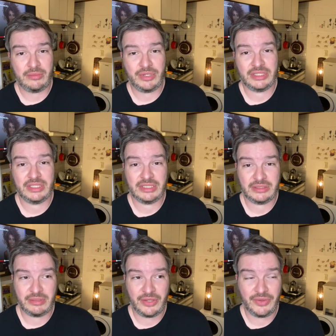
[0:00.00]
president's
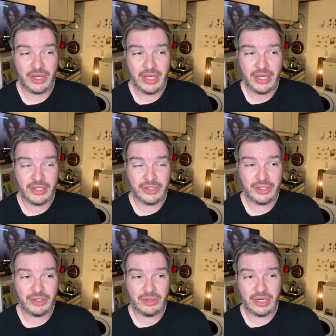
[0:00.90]
mouth. You
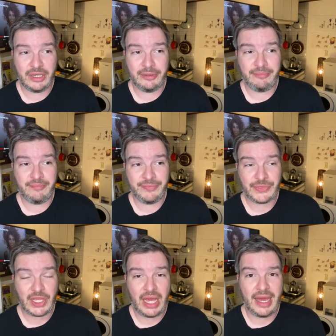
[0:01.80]
know, um,
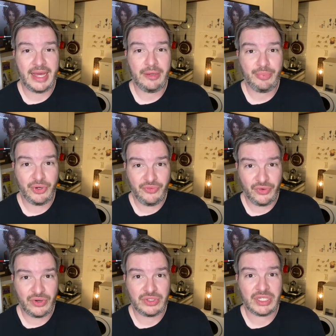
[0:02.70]
I
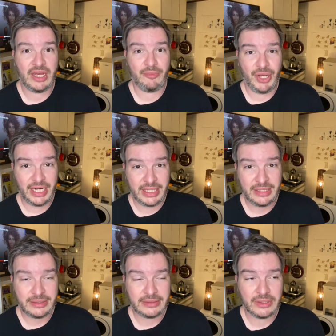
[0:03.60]
prefer to have Biden
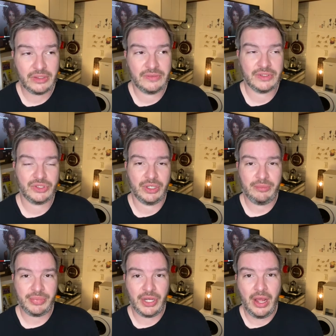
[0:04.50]
over
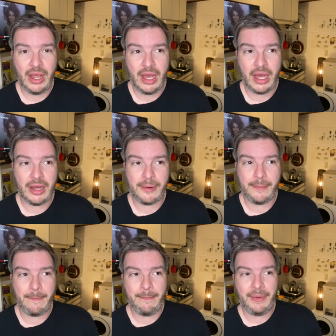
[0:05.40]
Trump.
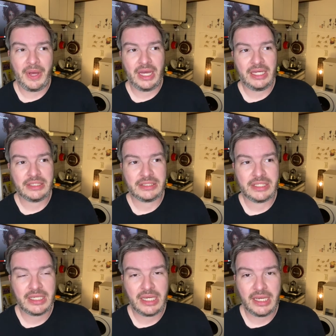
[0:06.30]
Um, but
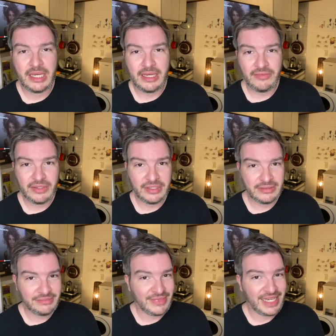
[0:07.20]

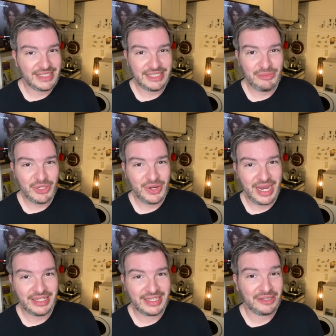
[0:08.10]
even a
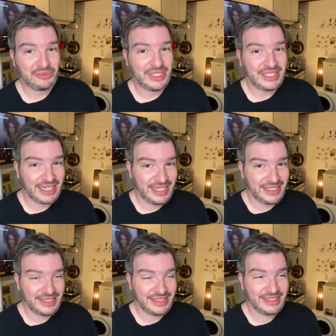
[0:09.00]
Democrat that we
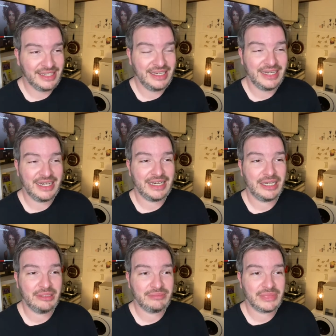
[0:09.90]
like
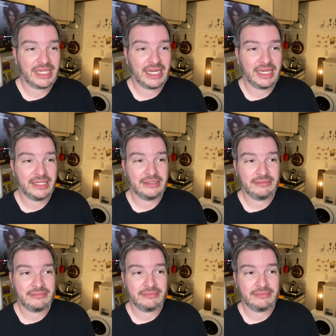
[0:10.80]
um, can